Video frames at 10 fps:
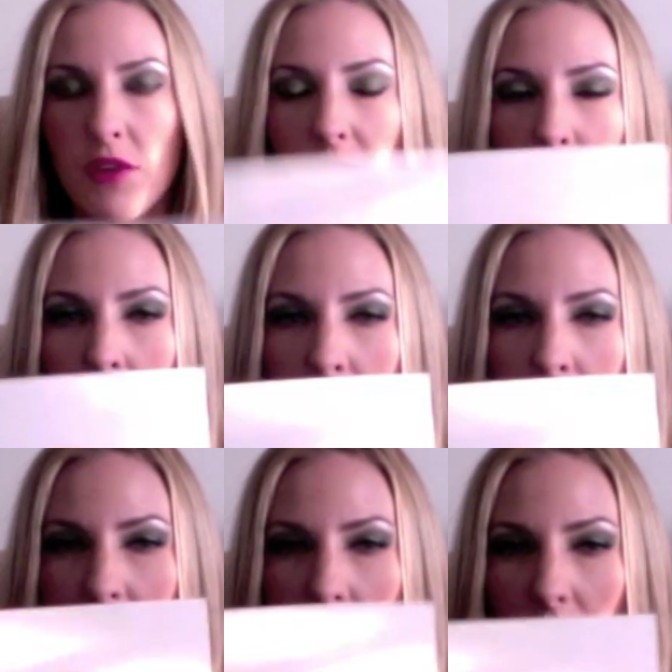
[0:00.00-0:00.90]

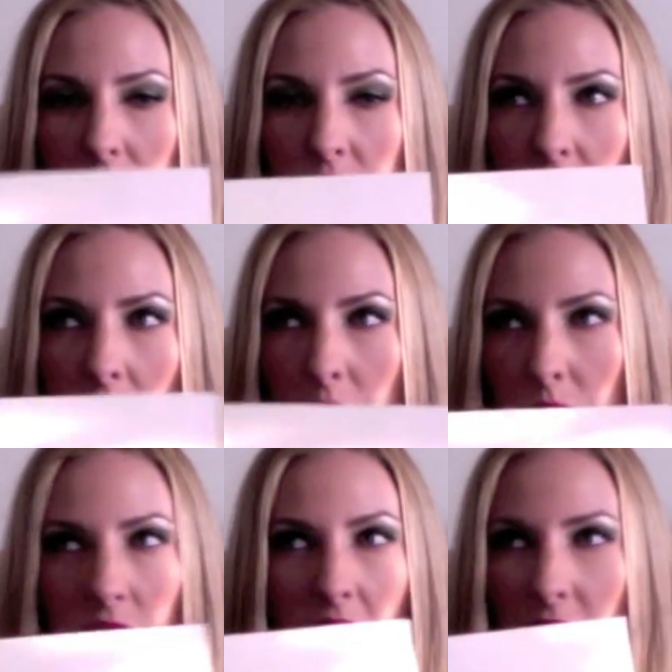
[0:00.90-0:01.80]
$29 on
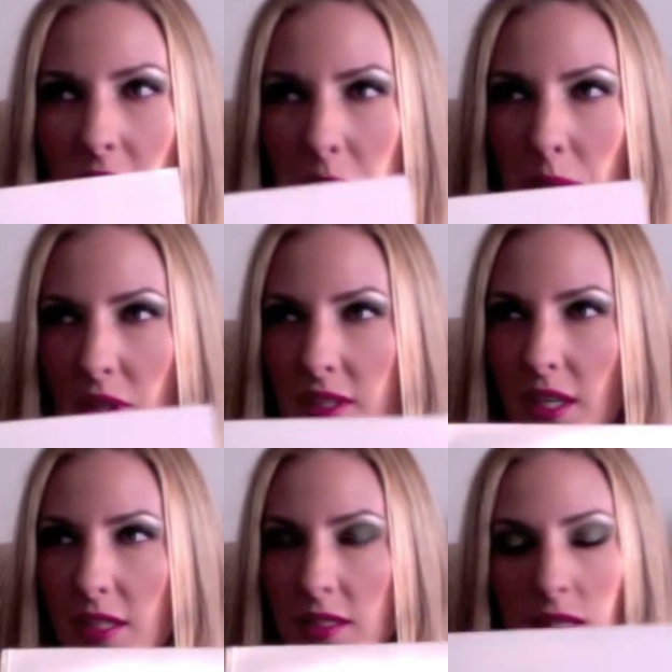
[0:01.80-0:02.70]
one of the online book
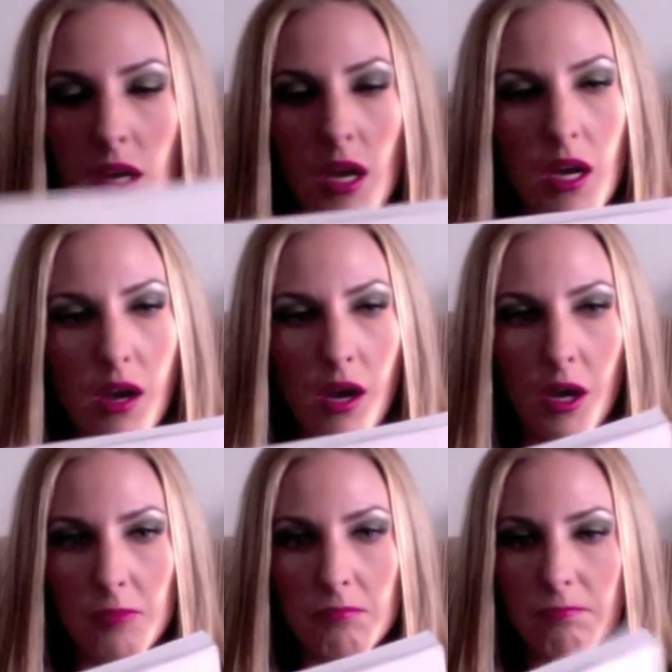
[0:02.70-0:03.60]
sites.
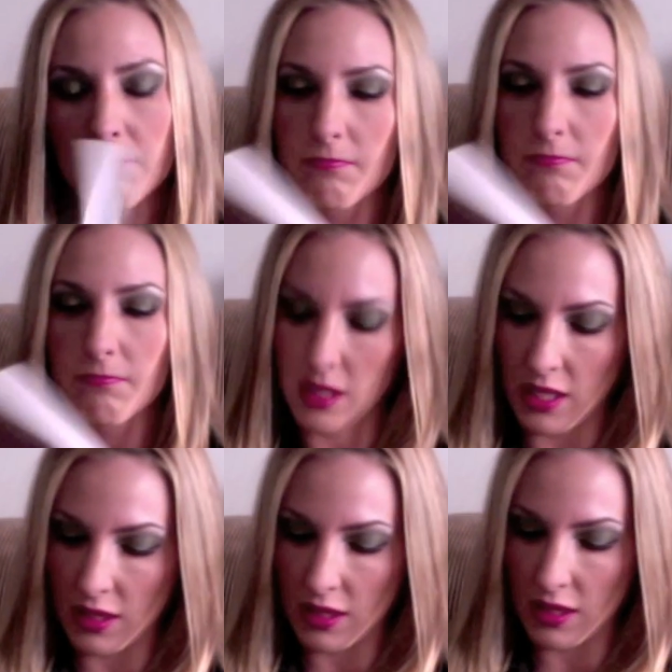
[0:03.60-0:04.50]

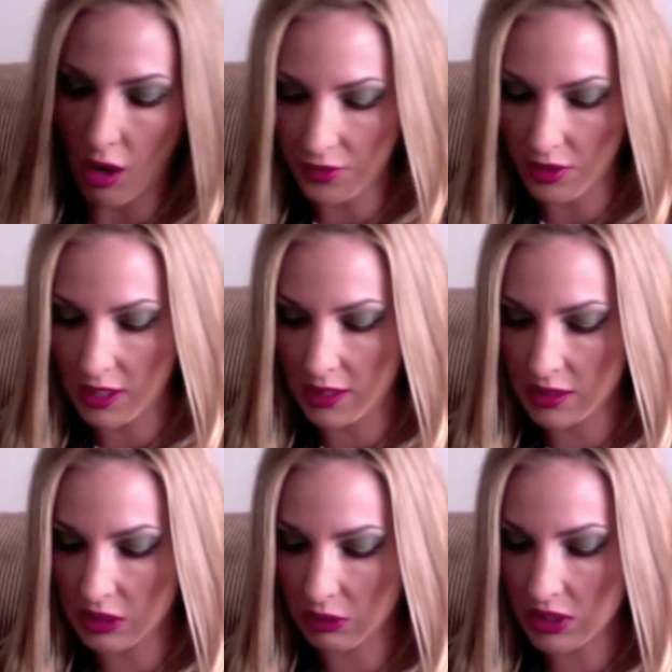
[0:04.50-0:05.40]
And the author
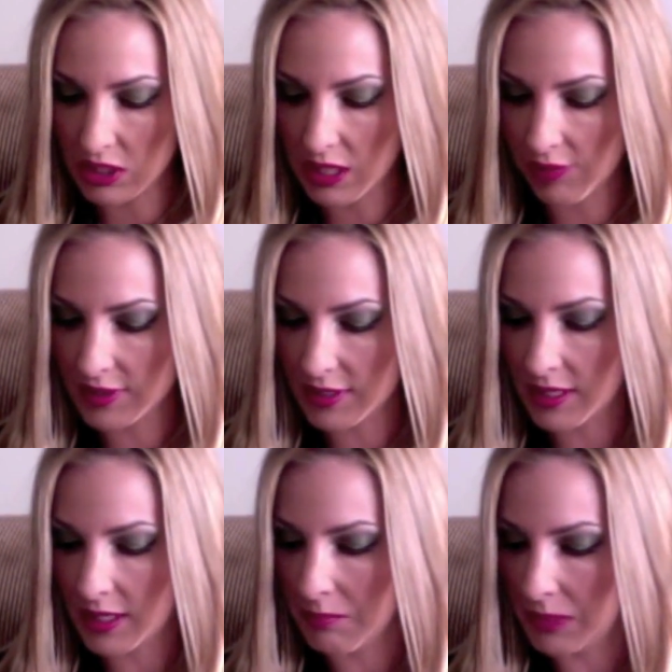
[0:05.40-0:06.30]
is Gretchen Davis
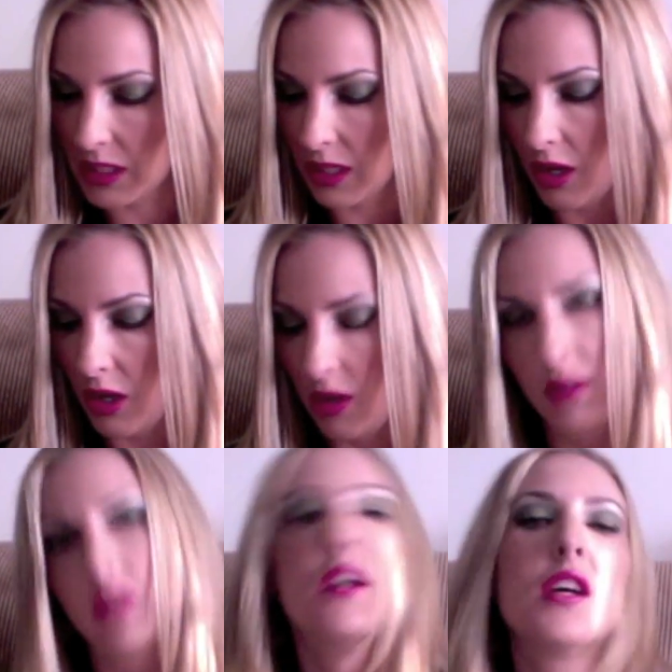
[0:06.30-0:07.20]
and Mindy Hall.
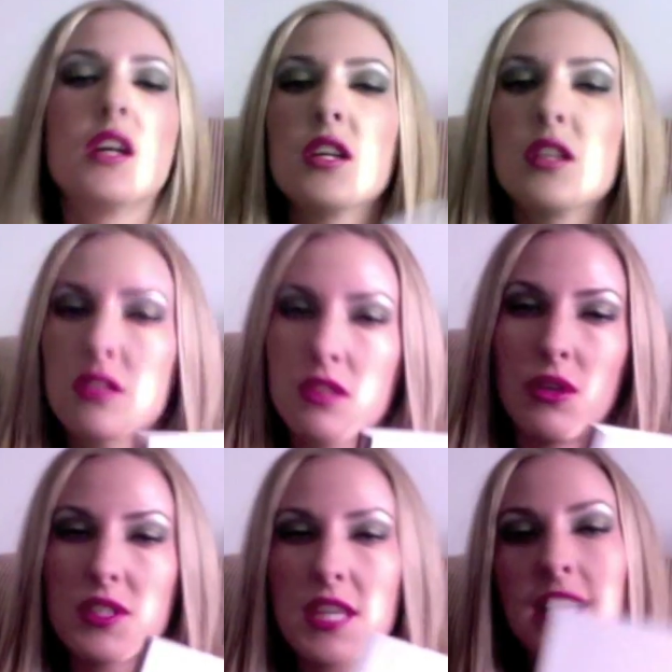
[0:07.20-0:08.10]
So
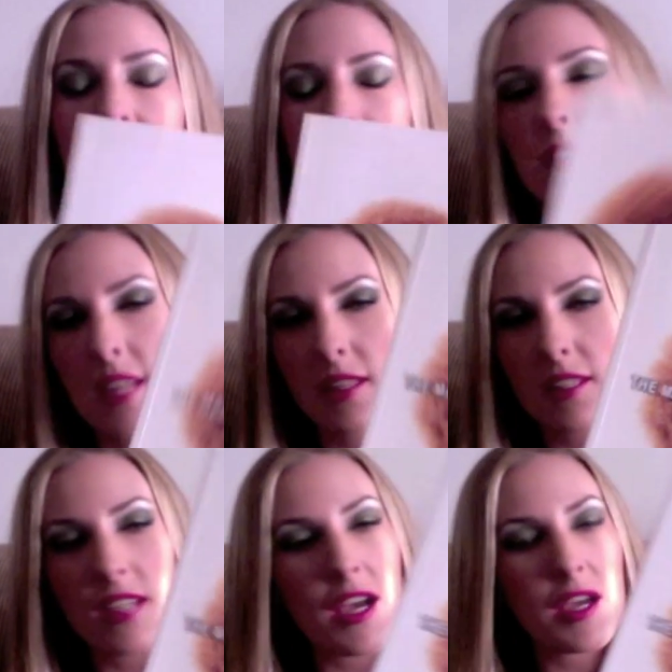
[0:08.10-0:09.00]
take the
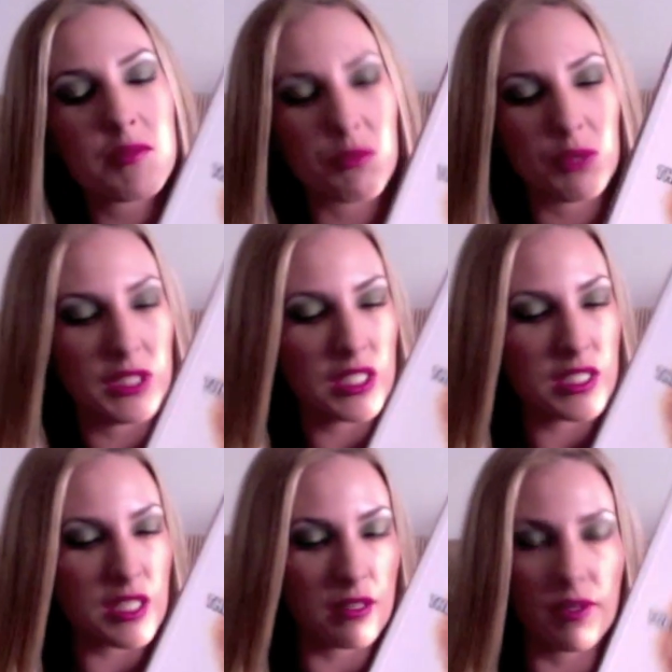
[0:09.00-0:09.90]
time to read this
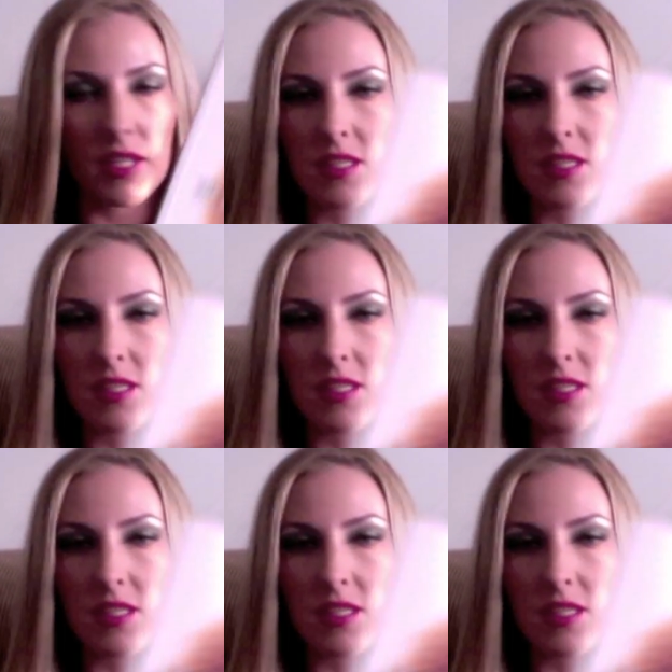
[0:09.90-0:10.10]
and invest